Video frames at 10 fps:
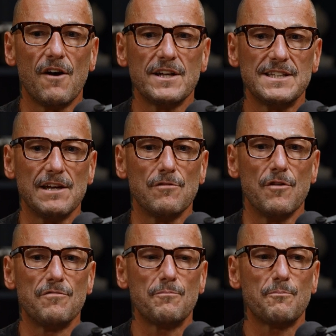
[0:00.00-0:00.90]
idea
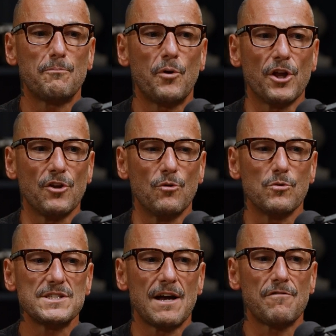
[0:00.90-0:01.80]
of putting
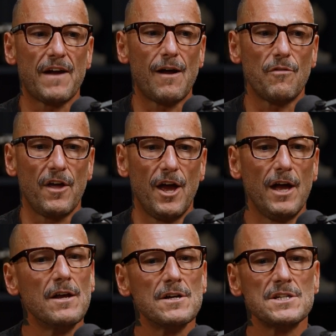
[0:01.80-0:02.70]
yourself out
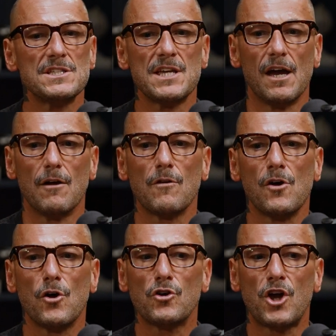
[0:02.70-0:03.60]
there to
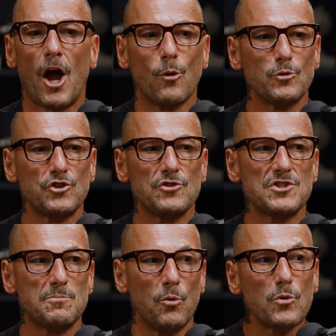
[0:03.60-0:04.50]
coach
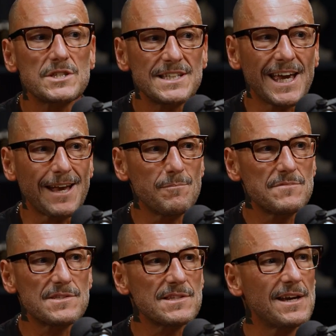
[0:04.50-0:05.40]
sports
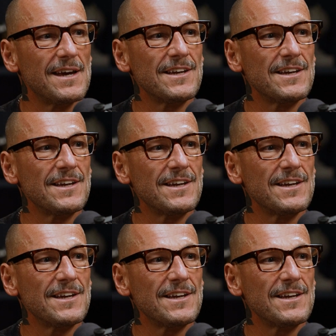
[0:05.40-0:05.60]
teams,